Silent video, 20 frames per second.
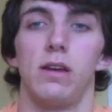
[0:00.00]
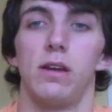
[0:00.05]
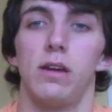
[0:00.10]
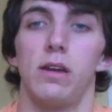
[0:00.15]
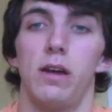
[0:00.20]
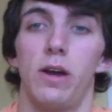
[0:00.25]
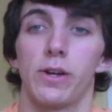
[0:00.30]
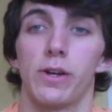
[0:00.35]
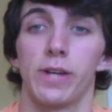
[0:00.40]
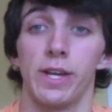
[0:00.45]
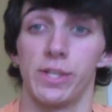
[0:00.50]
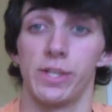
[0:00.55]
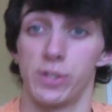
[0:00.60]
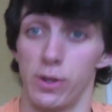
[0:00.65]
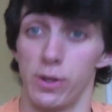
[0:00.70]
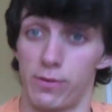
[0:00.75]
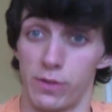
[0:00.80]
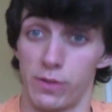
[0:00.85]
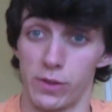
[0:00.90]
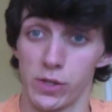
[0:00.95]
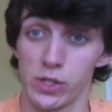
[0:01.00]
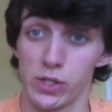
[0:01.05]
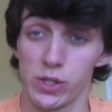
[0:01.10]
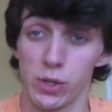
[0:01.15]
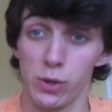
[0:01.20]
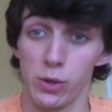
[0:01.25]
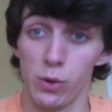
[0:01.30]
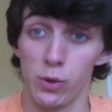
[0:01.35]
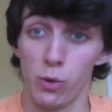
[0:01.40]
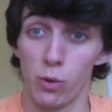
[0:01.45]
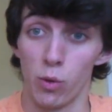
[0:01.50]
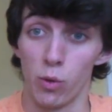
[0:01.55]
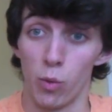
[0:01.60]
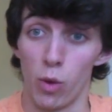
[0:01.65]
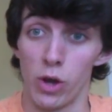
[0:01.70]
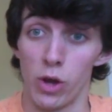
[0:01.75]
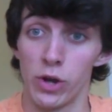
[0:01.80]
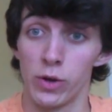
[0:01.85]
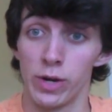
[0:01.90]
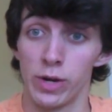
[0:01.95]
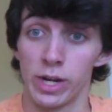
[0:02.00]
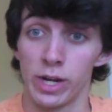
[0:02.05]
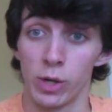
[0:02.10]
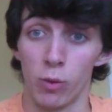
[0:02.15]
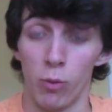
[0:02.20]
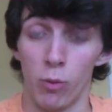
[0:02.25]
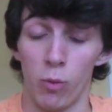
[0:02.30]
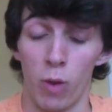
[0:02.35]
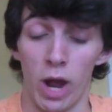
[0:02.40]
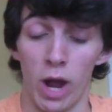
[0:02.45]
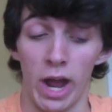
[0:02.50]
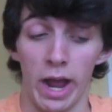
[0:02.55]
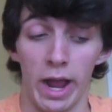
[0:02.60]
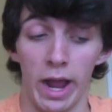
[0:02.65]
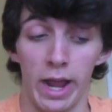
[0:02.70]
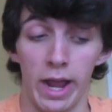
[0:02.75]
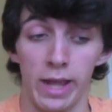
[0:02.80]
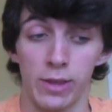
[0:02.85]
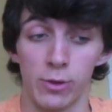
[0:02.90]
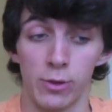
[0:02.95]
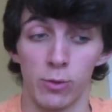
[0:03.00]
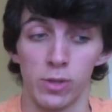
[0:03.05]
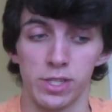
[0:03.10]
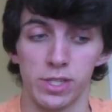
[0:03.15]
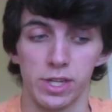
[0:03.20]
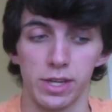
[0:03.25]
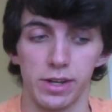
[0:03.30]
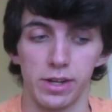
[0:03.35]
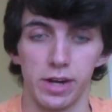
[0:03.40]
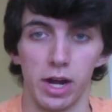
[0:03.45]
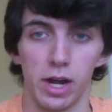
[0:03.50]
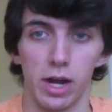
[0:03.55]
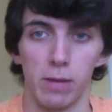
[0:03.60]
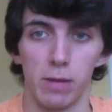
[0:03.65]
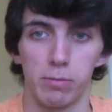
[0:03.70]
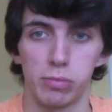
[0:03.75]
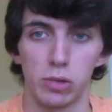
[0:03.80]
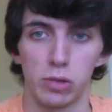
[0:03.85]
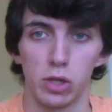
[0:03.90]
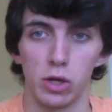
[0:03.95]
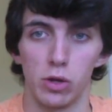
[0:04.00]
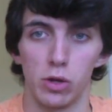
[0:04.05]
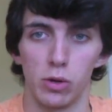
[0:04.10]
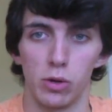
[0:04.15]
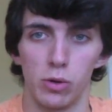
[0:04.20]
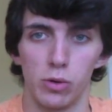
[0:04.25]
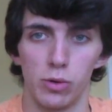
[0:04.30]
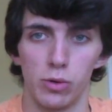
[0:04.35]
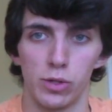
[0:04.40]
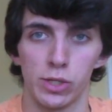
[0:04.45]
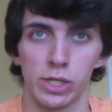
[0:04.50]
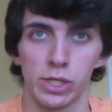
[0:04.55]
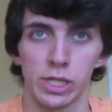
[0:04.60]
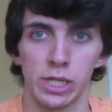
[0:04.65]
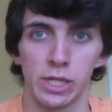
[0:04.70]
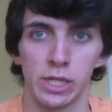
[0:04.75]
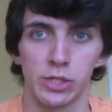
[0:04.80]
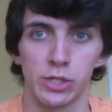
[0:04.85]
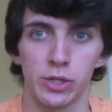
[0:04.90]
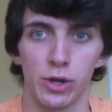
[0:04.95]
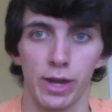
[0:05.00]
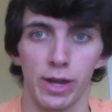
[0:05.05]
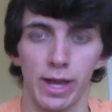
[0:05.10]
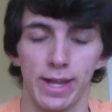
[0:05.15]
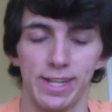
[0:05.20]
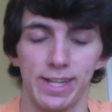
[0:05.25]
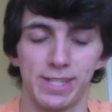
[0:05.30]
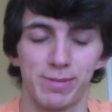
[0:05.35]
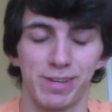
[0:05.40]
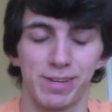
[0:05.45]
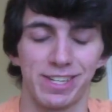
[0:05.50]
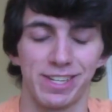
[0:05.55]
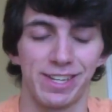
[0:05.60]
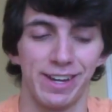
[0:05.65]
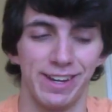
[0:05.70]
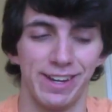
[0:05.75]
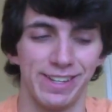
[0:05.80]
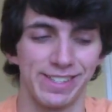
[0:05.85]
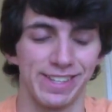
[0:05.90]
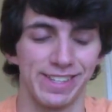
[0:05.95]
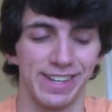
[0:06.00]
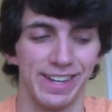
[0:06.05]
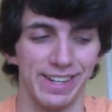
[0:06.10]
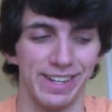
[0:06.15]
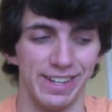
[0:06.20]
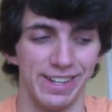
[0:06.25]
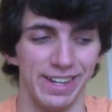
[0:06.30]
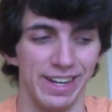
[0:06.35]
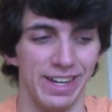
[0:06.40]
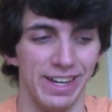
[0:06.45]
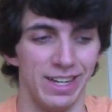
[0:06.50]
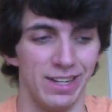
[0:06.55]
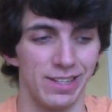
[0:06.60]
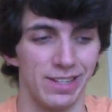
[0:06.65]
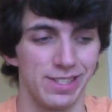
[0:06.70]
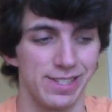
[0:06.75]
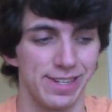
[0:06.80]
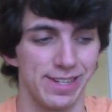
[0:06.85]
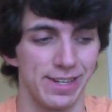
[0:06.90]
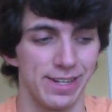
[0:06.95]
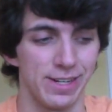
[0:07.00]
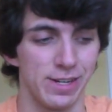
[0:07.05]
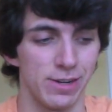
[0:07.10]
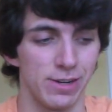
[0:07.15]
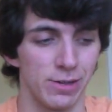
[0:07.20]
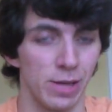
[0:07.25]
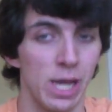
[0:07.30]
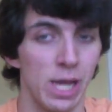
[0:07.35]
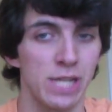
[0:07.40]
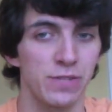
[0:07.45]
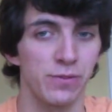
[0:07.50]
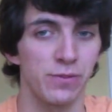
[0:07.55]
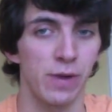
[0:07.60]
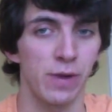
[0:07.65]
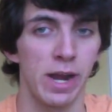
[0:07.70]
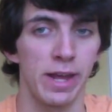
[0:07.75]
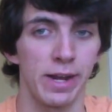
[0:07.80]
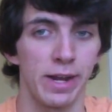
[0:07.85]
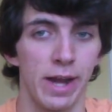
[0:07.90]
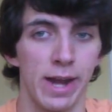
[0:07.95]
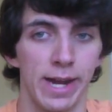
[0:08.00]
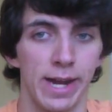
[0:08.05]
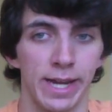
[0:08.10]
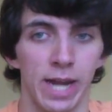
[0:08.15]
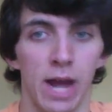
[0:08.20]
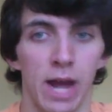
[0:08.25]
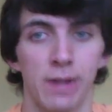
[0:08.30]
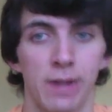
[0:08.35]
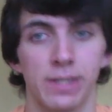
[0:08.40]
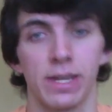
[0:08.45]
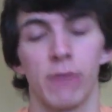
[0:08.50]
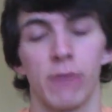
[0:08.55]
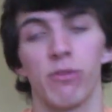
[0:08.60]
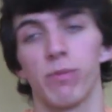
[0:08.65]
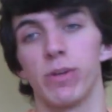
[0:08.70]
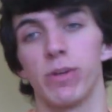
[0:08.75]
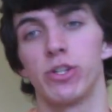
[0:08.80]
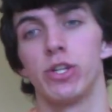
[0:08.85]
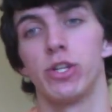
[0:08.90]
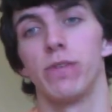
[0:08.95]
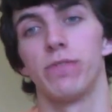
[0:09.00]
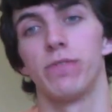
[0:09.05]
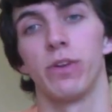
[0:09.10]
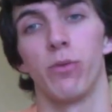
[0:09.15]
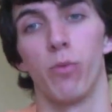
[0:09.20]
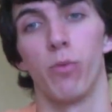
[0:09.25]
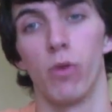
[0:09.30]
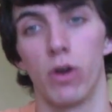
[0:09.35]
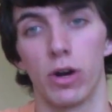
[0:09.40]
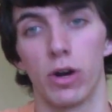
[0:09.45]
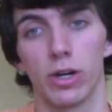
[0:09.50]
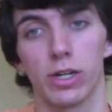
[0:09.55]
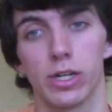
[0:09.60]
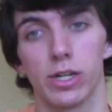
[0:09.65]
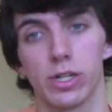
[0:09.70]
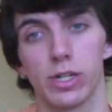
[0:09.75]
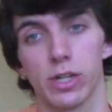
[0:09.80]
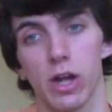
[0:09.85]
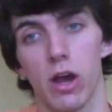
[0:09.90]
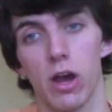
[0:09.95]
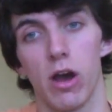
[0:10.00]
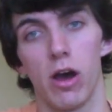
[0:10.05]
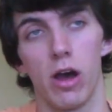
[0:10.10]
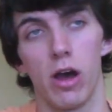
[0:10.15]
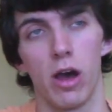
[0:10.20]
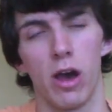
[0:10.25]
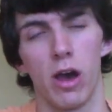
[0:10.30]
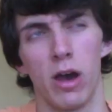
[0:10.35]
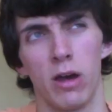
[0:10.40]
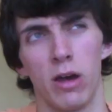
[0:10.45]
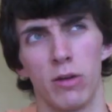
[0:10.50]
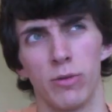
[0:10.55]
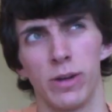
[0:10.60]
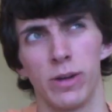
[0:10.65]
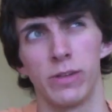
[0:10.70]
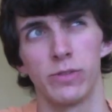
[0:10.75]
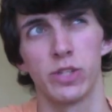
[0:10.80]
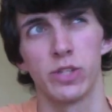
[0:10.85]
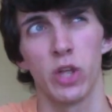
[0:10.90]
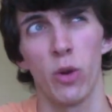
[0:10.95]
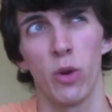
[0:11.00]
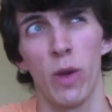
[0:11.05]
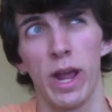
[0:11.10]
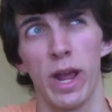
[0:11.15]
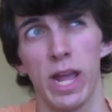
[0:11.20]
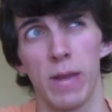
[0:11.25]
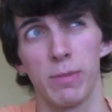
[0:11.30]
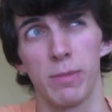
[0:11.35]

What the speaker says: Okay, so for those of you who were wondering why there wasn't an upload yesterday, it's because, let's see here, last Friday night I got done with my shift at work around 2 a.m.